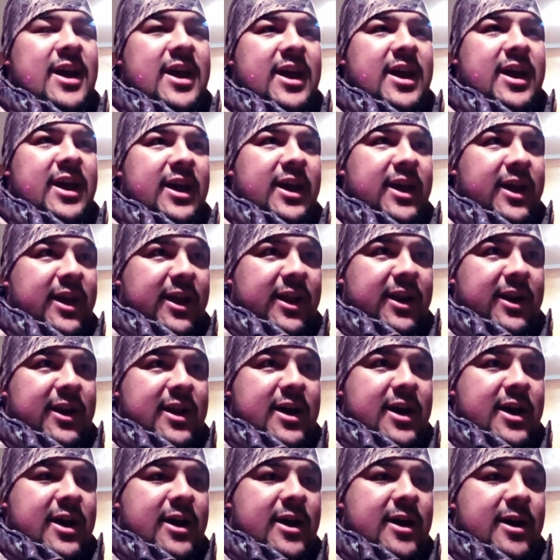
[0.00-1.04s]

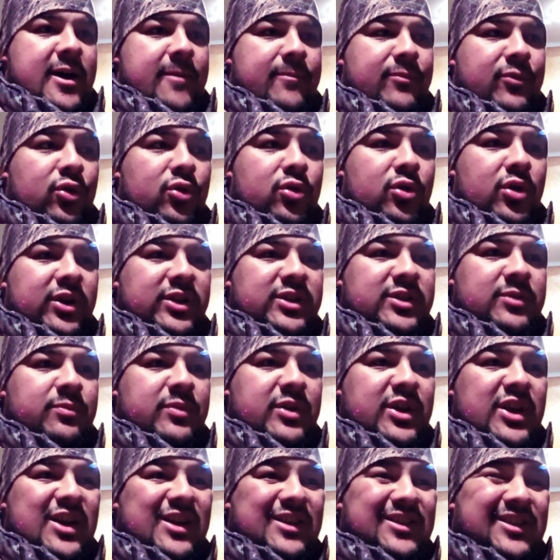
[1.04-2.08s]
and it looked like to be